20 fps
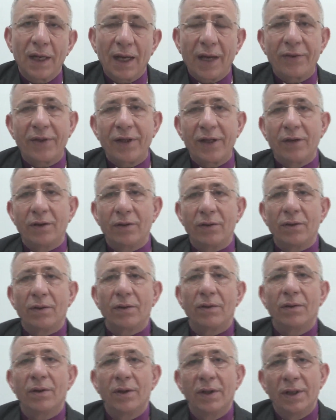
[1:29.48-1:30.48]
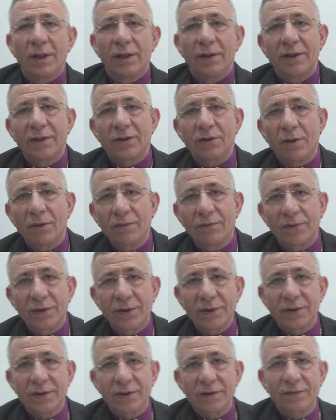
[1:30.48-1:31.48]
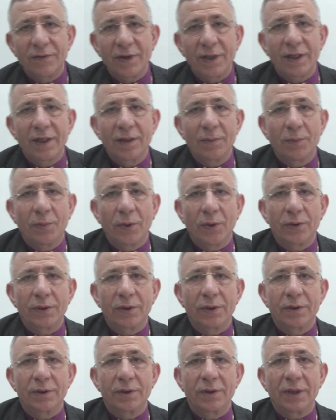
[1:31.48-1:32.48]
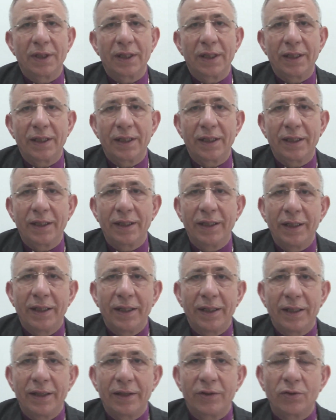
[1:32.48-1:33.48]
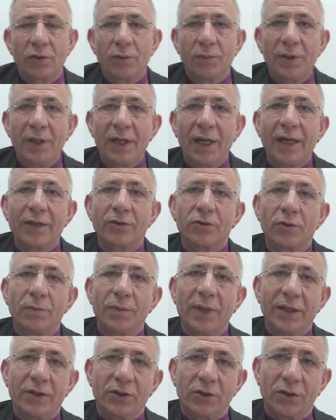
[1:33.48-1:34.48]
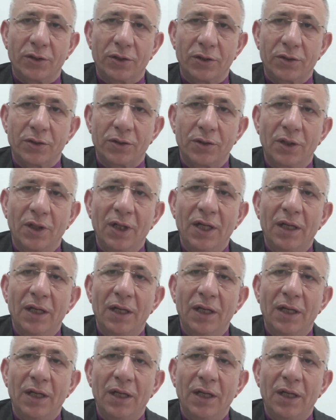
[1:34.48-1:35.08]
I think, this conference is very important to me and to my church